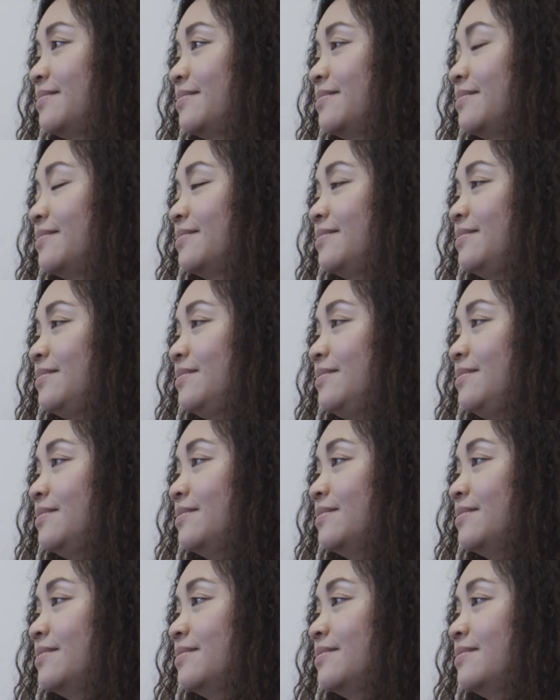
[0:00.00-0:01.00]

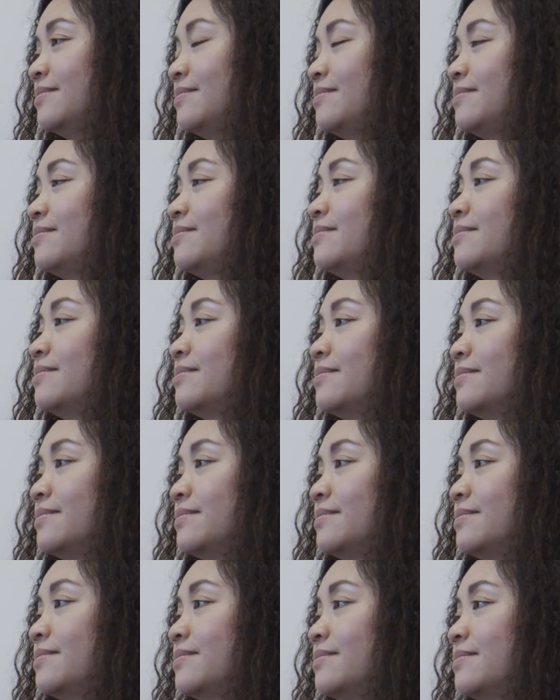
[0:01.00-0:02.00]

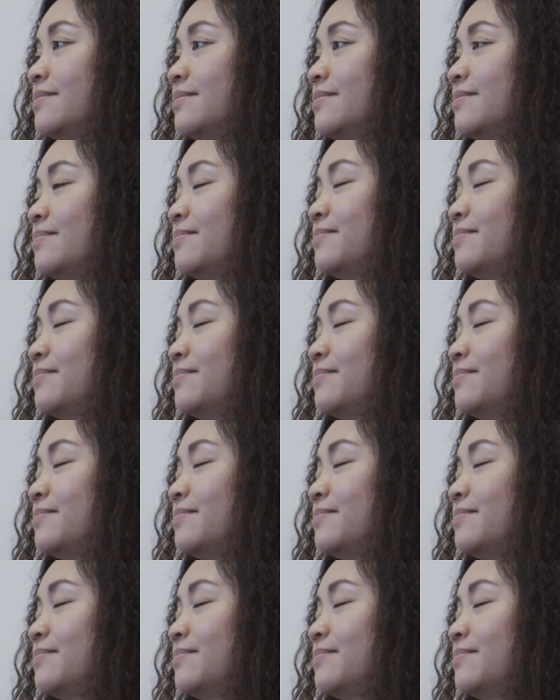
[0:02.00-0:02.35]
The person shown says nothing.